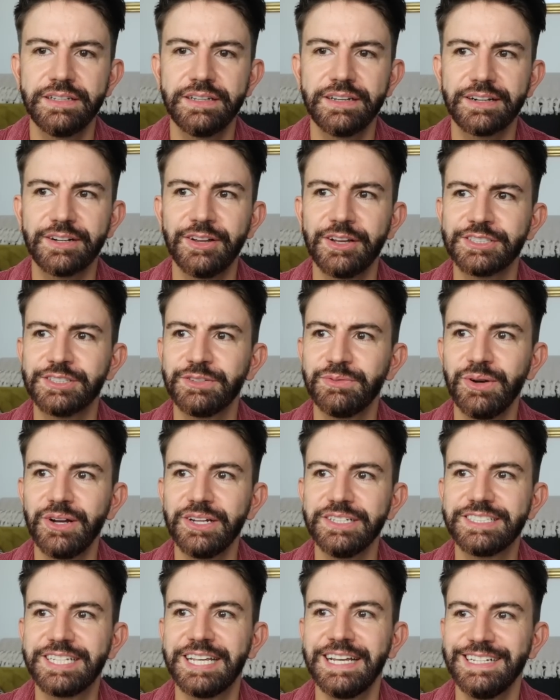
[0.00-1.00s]
a glass of
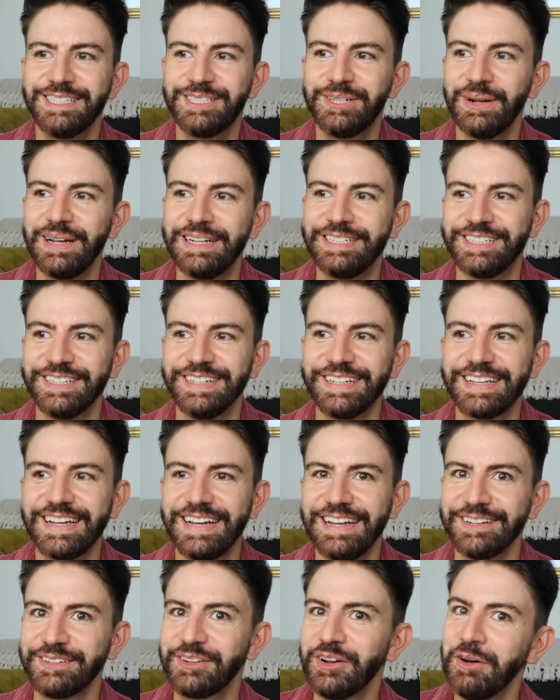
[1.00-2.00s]
wine situation
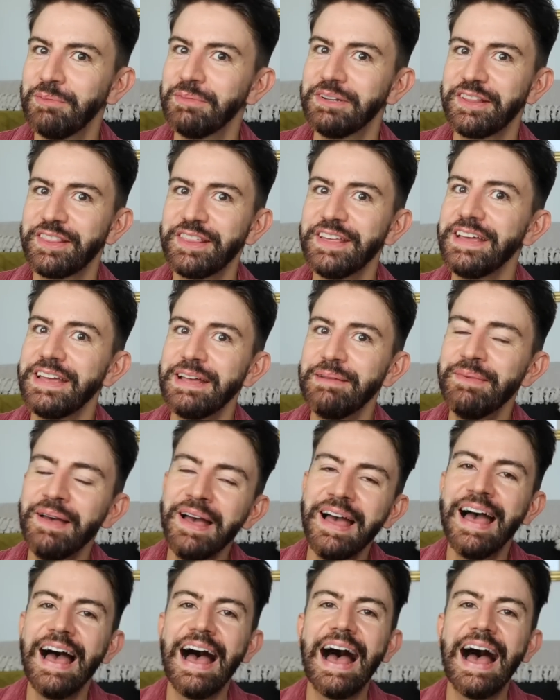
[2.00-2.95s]
again, common theme.